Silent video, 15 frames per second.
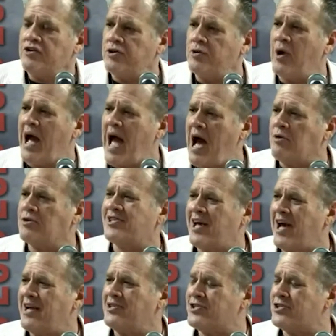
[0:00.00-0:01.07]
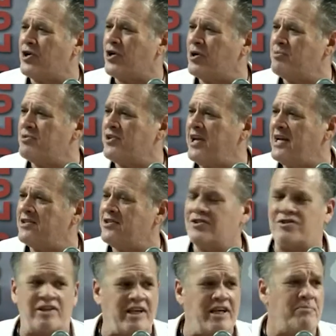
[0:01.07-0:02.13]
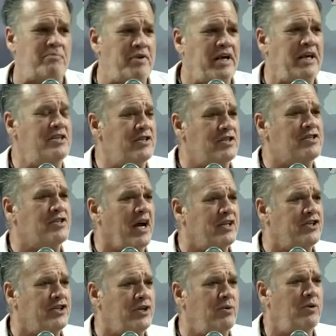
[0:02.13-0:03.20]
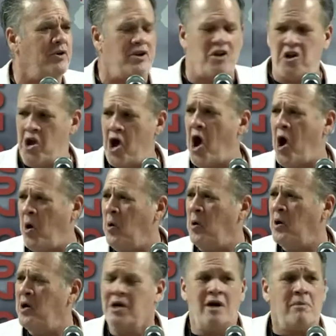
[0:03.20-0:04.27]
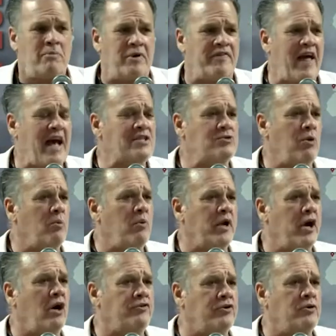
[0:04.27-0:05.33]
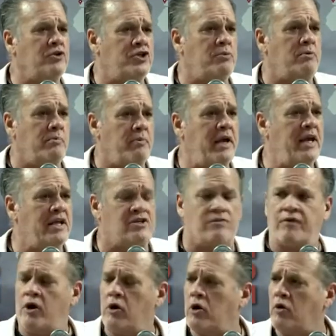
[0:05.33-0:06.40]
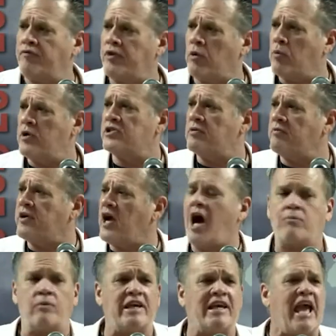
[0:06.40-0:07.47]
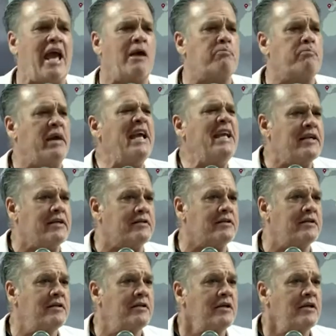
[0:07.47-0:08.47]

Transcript: to outside circumstances to get peace inside you? No. But that's what we all do as human beings. If we don't go for the wisdom of God, we can't beat it.